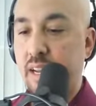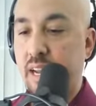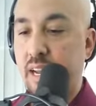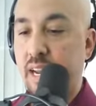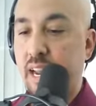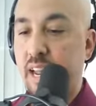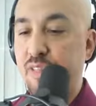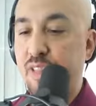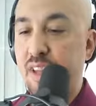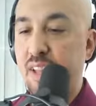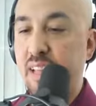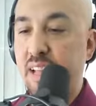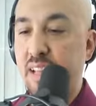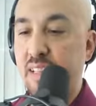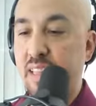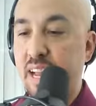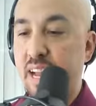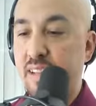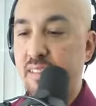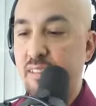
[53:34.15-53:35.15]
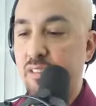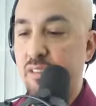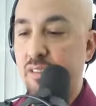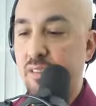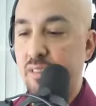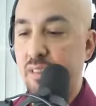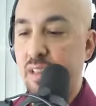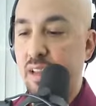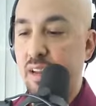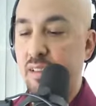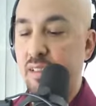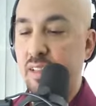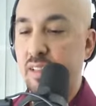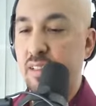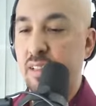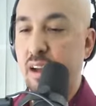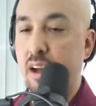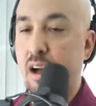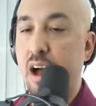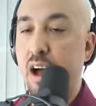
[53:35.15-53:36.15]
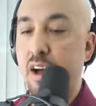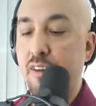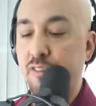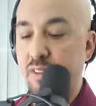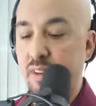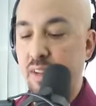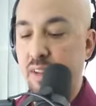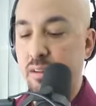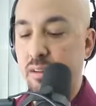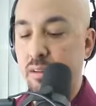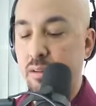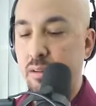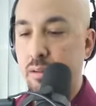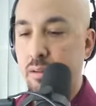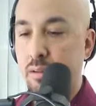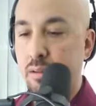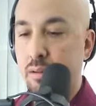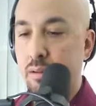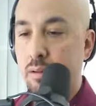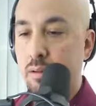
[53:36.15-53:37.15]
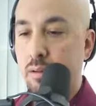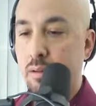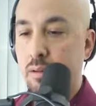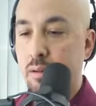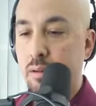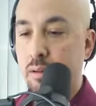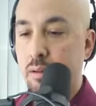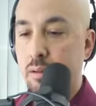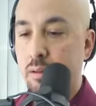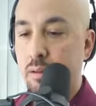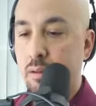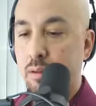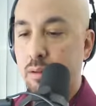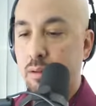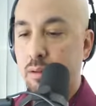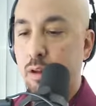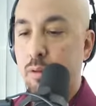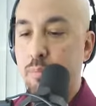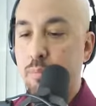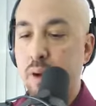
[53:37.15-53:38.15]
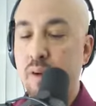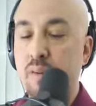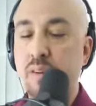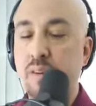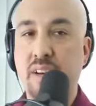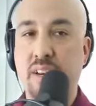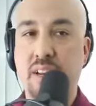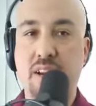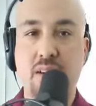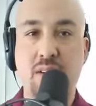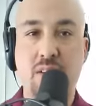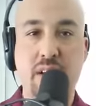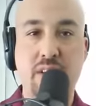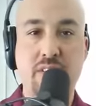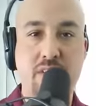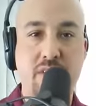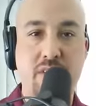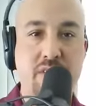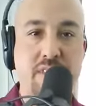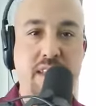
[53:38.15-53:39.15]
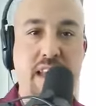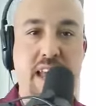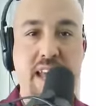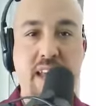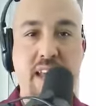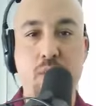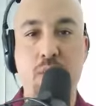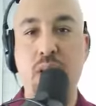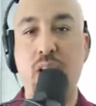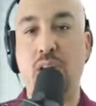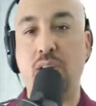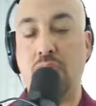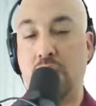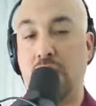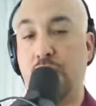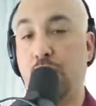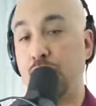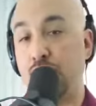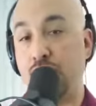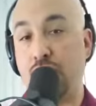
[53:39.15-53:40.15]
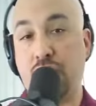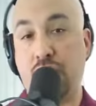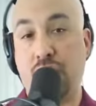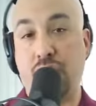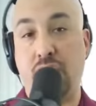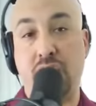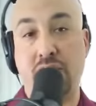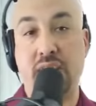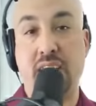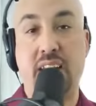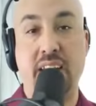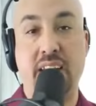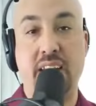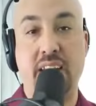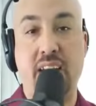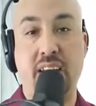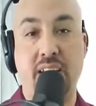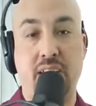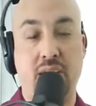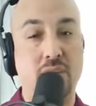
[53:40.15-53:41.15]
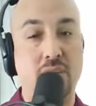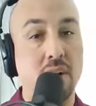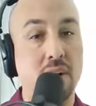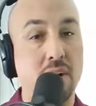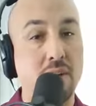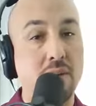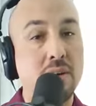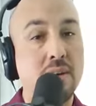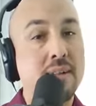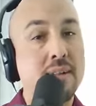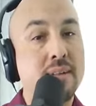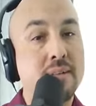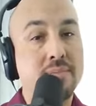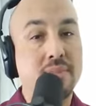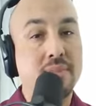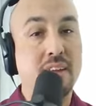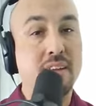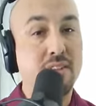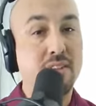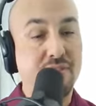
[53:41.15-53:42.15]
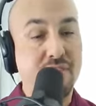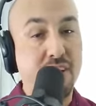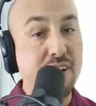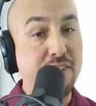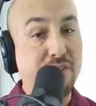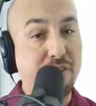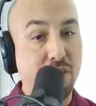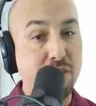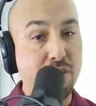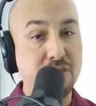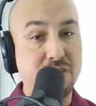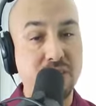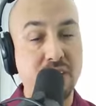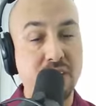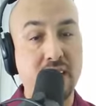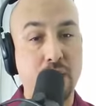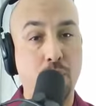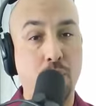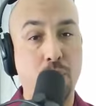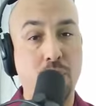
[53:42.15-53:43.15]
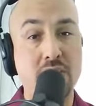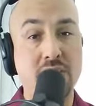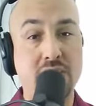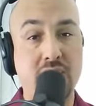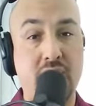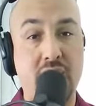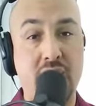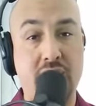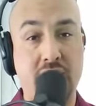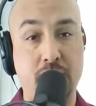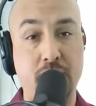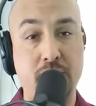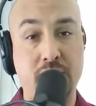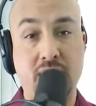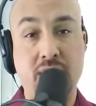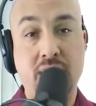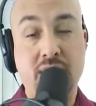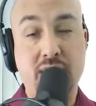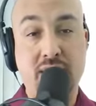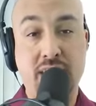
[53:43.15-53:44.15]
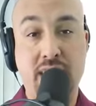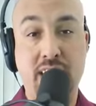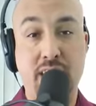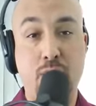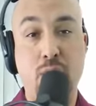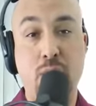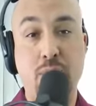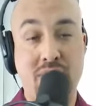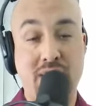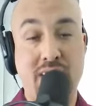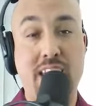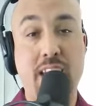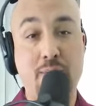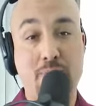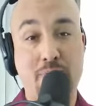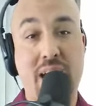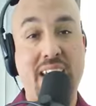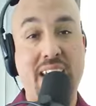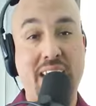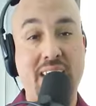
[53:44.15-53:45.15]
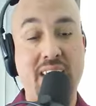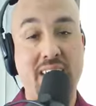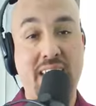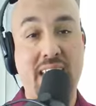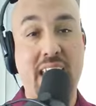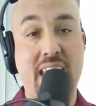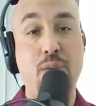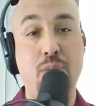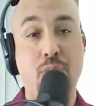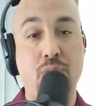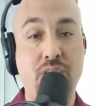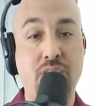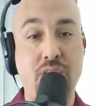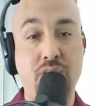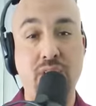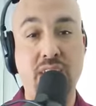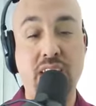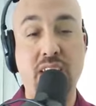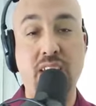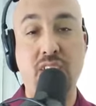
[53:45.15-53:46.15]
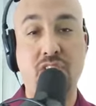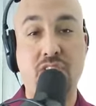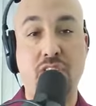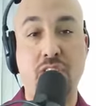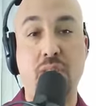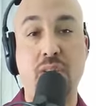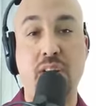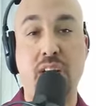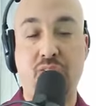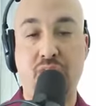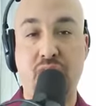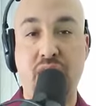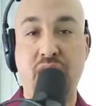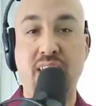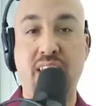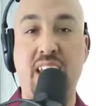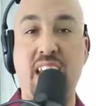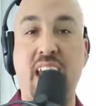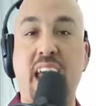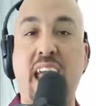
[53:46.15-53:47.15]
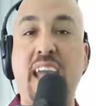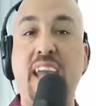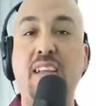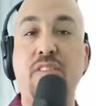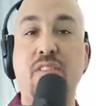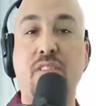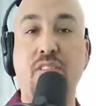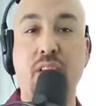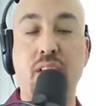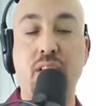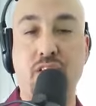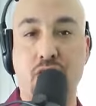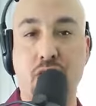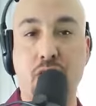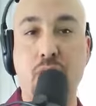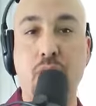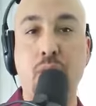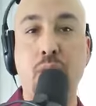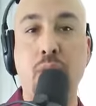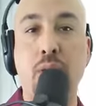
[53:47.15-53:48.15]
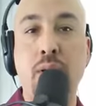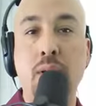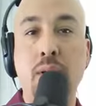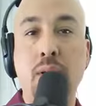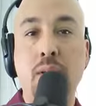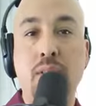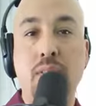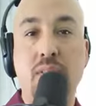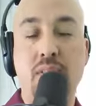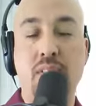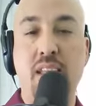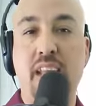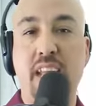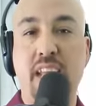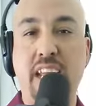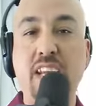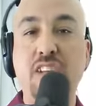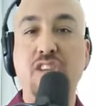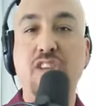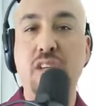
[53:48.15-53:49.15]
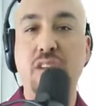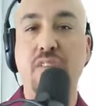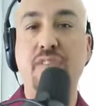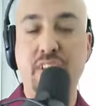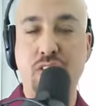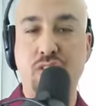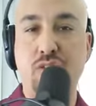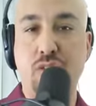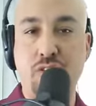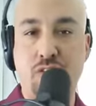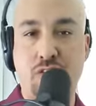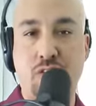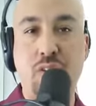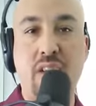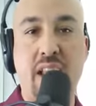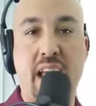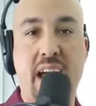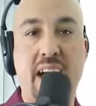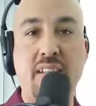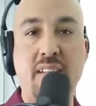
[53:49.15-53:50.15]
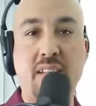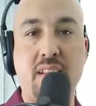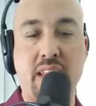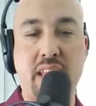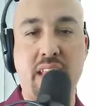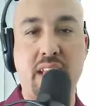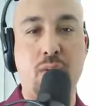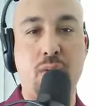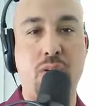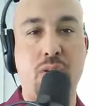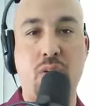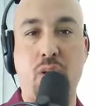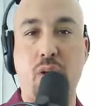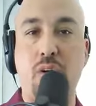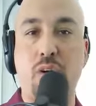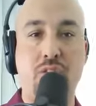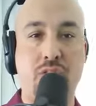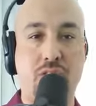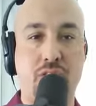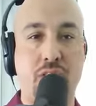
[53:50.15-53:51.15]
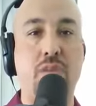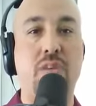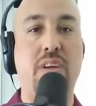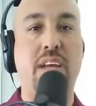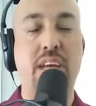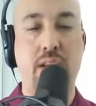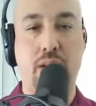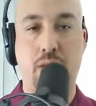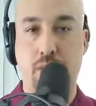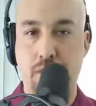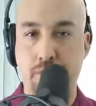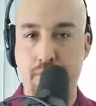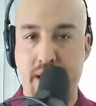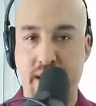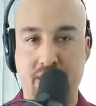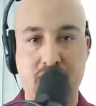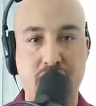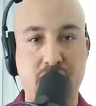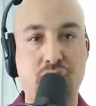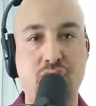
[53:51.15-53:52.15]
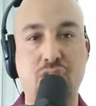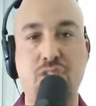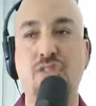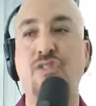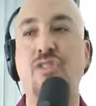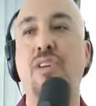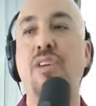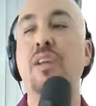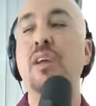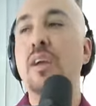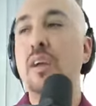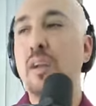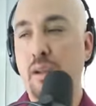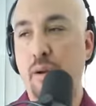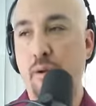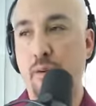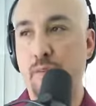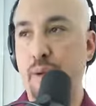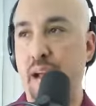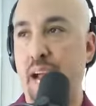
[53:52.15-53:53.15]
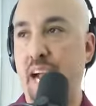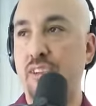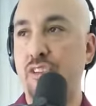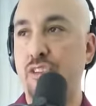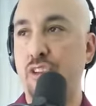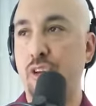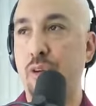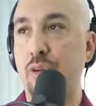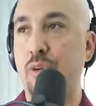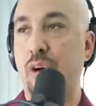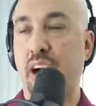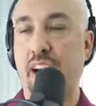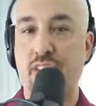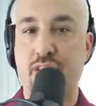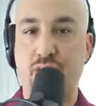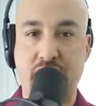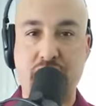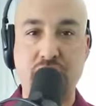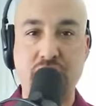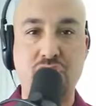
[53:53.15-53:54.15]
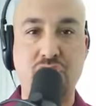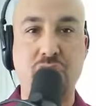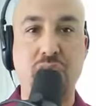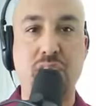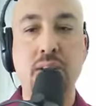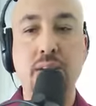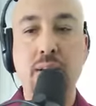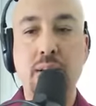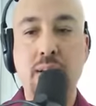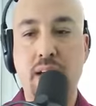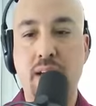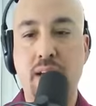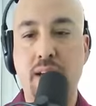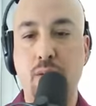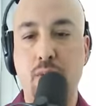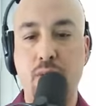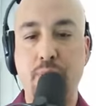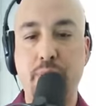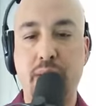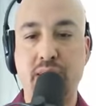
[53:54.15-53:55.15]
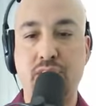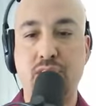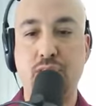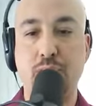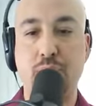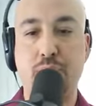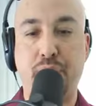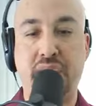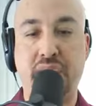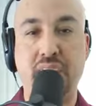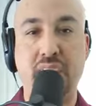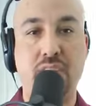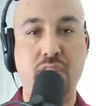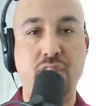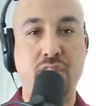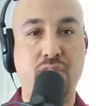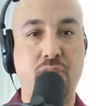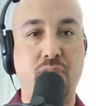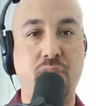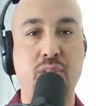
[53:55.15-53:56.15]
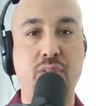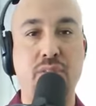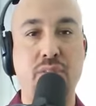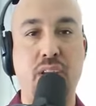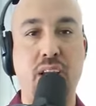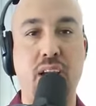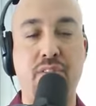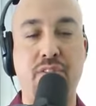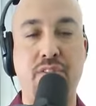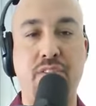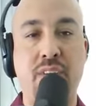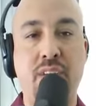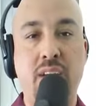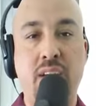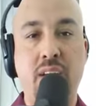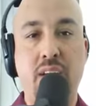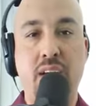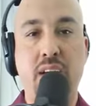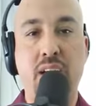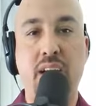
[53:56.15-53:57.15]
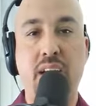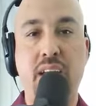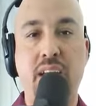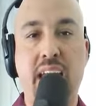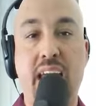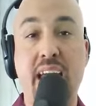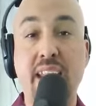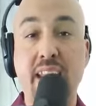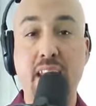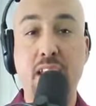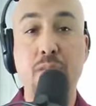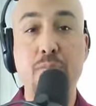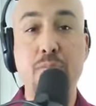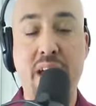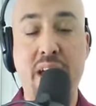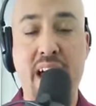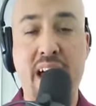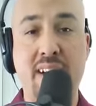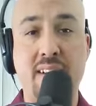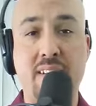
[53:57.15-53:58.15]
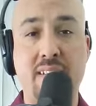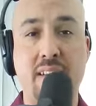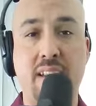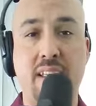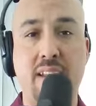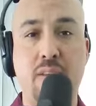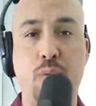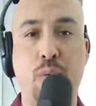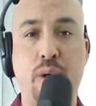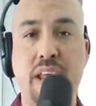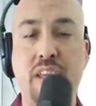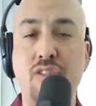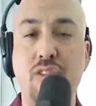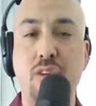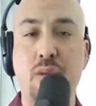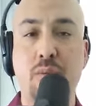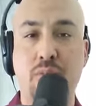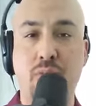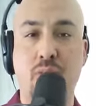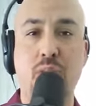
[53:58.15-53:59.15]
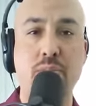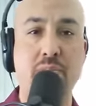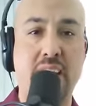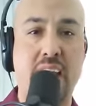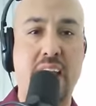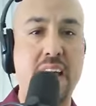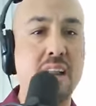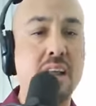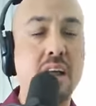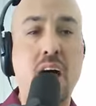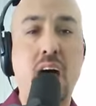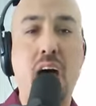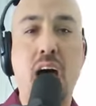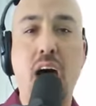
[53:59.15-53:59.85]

And I think that that's the, the, the often component here is to say, well, it was just luck that I got here. No, it was very fortunate and well timed that you were able to get back into the game when you needed to. And I think the aids to each individual student athlete in regards to, again, going back to nutrition, going back to hydration, uh, going back to playing concerns of uh, head impacts and, and ways to absorb that.